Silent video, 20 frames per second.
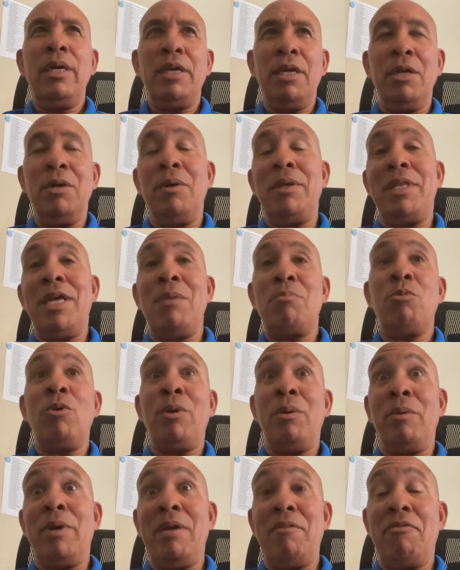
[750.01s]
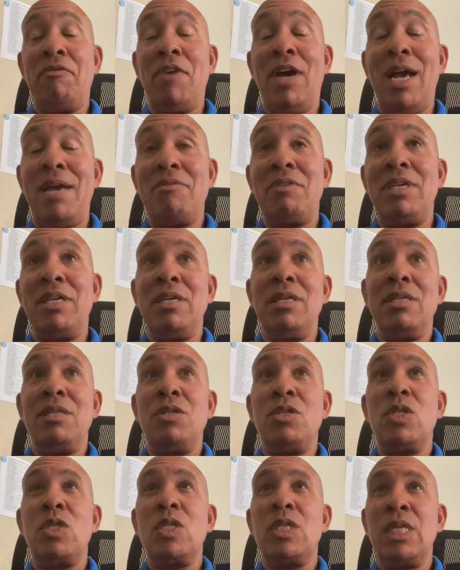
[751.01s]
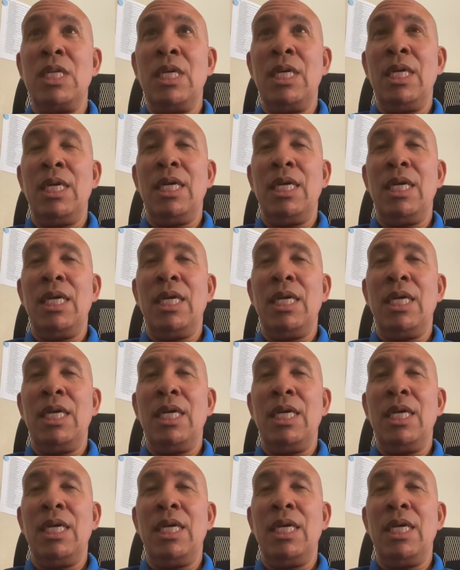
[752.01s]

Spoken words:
at that point we have 5 kids.